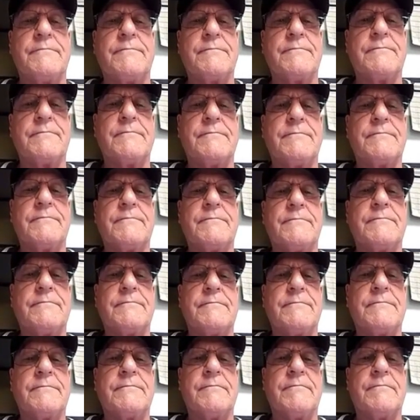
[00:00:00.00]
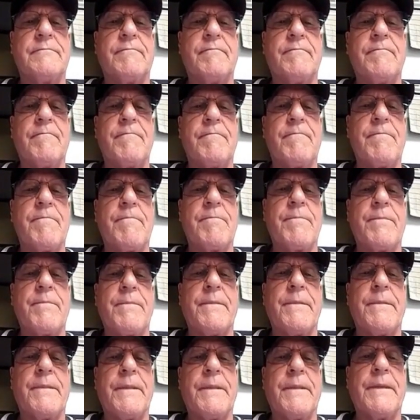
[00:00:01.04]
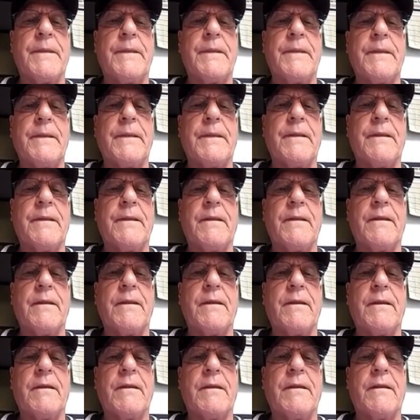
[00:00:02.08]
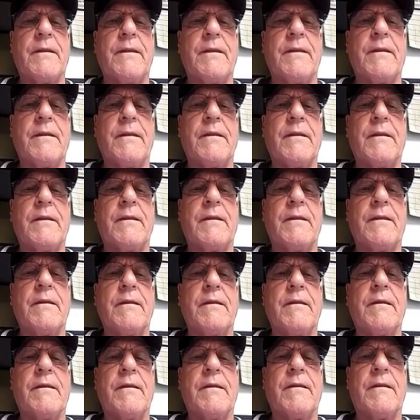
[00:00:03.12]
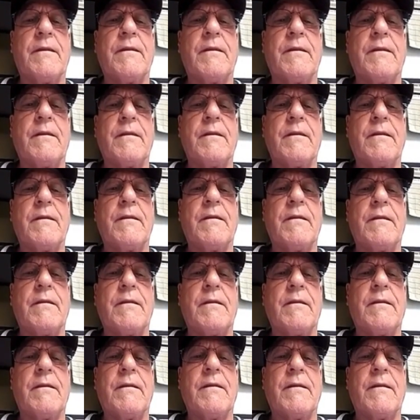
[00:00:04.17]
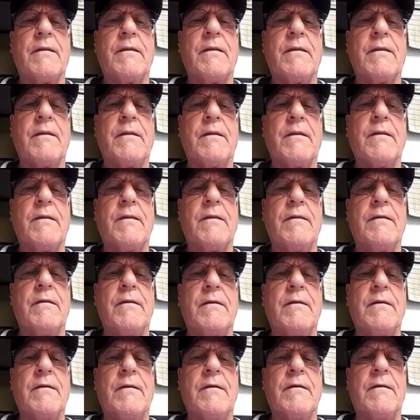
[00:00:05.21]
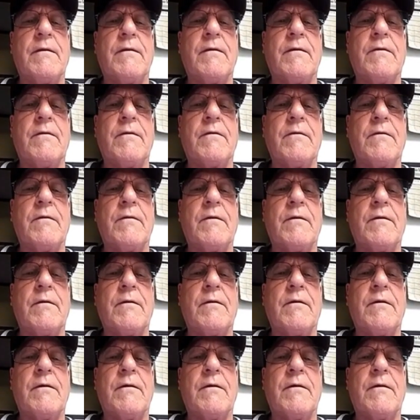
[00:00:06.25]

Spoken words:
[no speech]